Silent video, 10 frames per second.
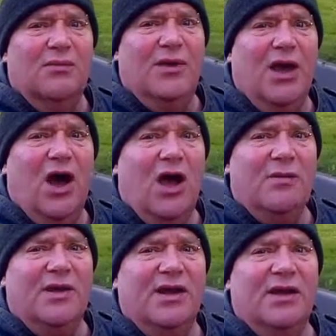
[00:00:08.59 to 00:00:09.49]

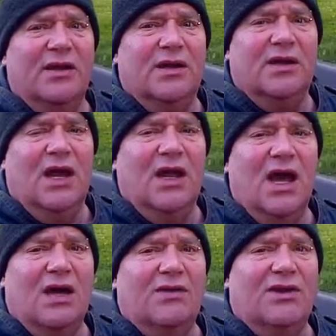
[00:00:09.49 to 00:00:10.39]
Behind me, a couple of
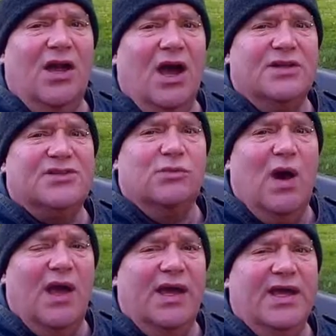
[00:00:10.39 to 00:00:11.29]
hundred yards
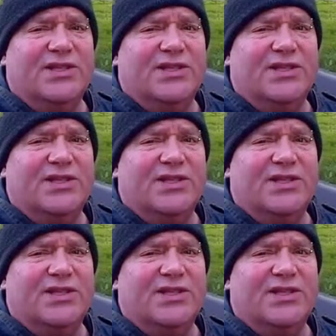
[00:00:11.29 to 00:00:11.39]
away,